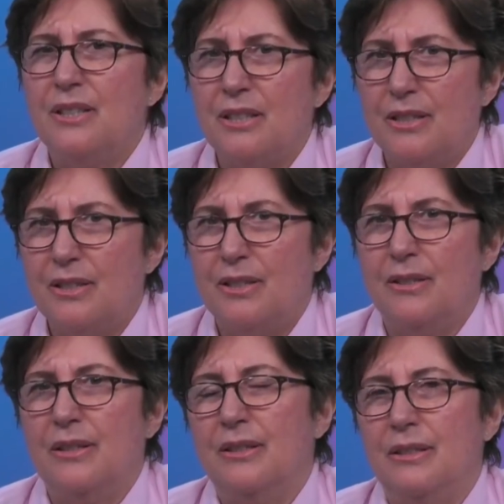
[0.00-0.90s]
is,
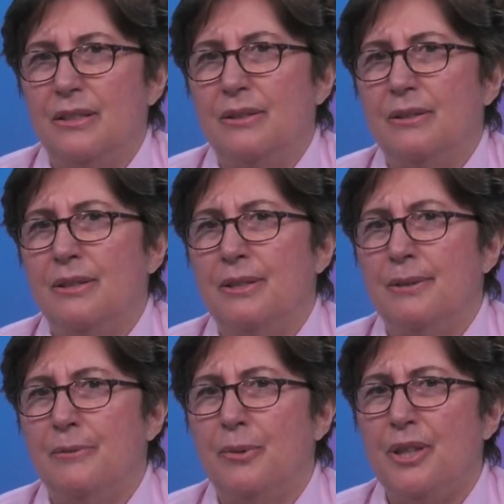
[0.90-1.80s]

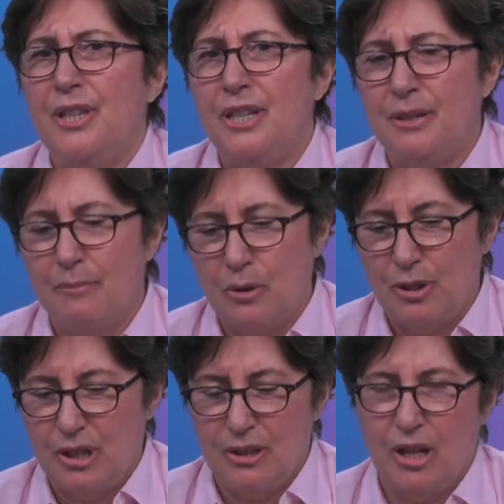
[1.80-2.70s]
uh, we think
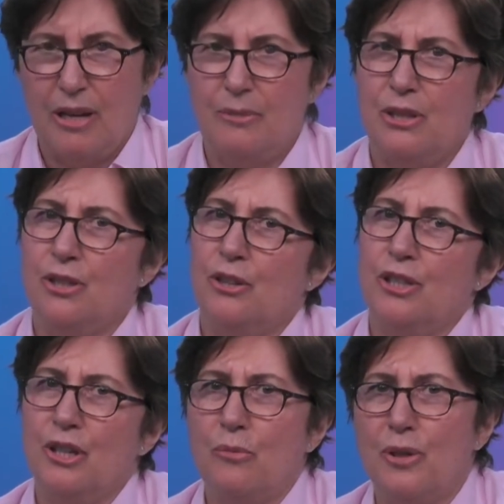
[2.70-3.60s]
most of the time it starts
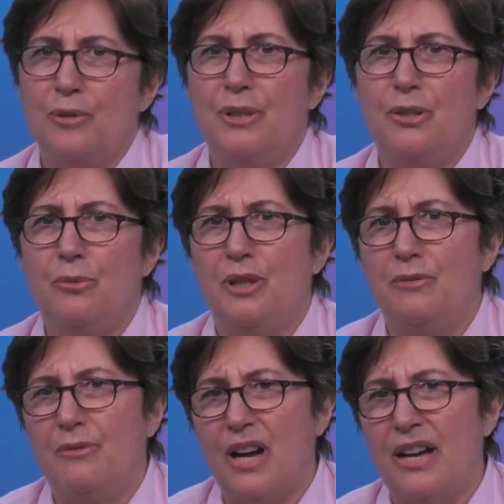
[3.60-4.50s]
somewhere
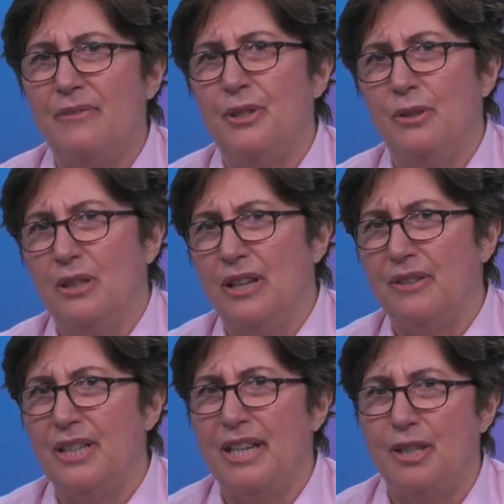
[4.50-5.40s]
between 5 to
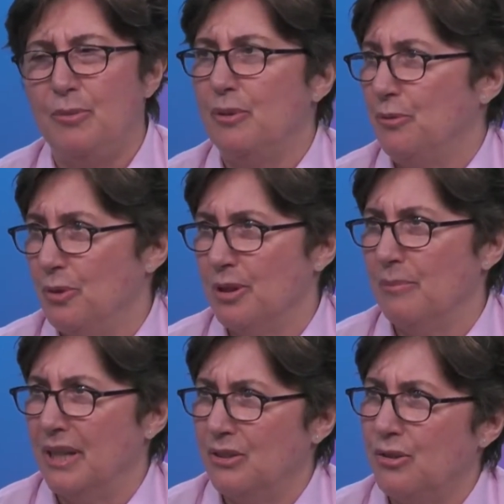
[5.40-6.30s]
11 days before the
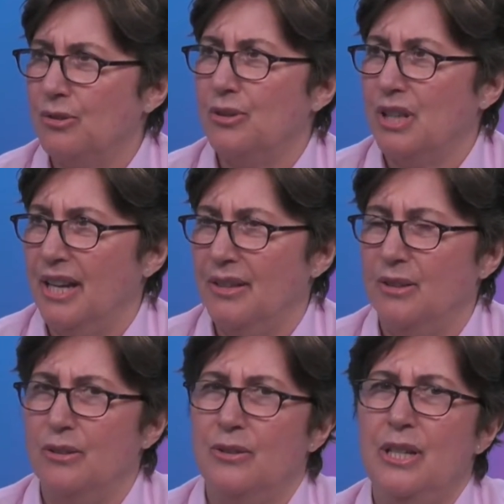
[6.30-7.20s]
menstrual
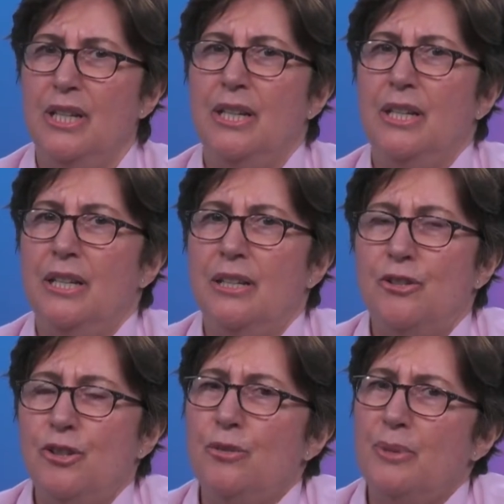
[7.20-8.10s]
cycle. It
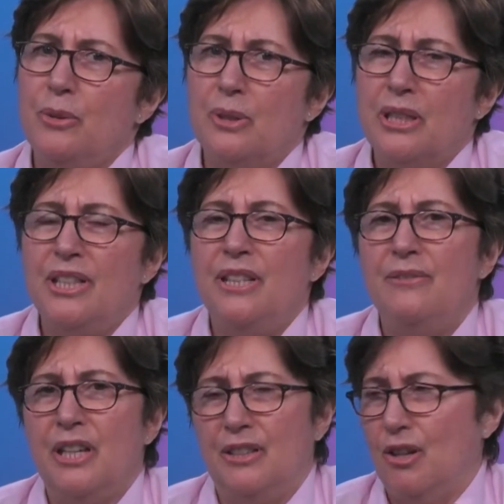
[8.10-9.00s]
should be
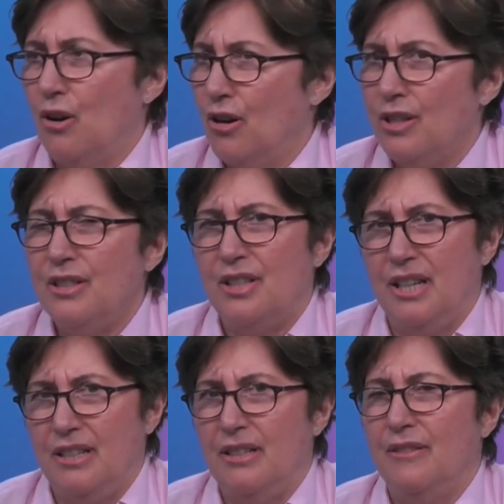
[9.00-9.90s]
relieved at the
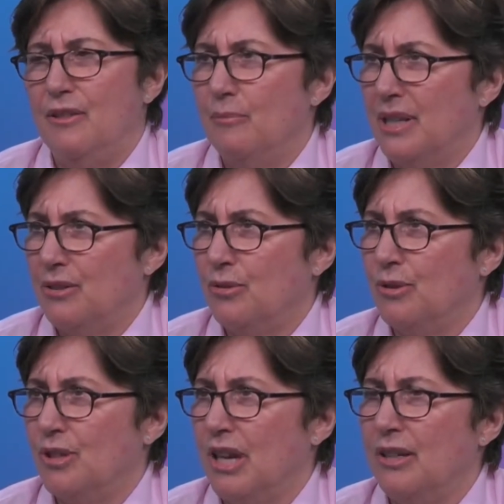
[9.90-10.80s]
onset of the menstrual
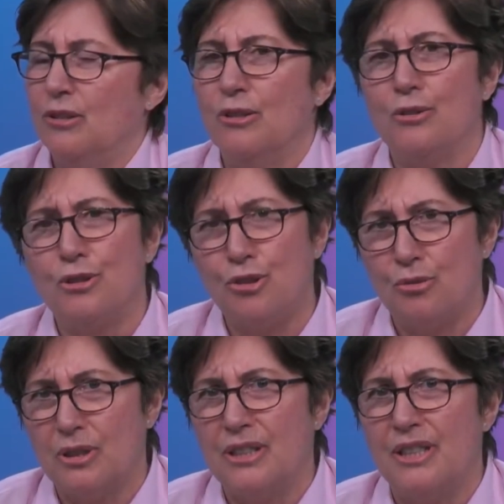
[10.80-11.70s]
cycle or
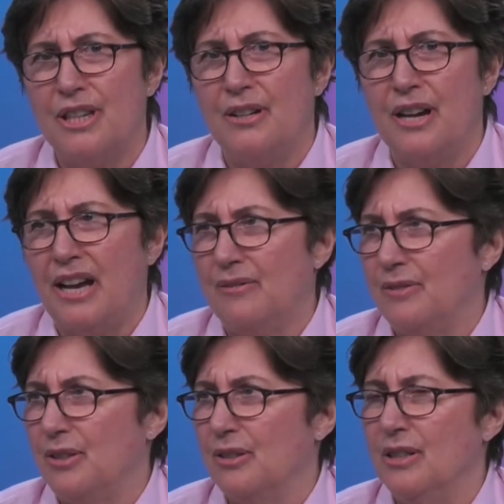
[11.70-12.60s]
shortly
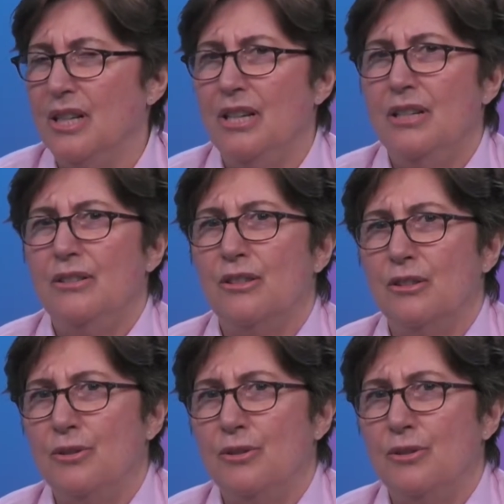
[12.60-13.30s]
thereafter. Mm -hmm. So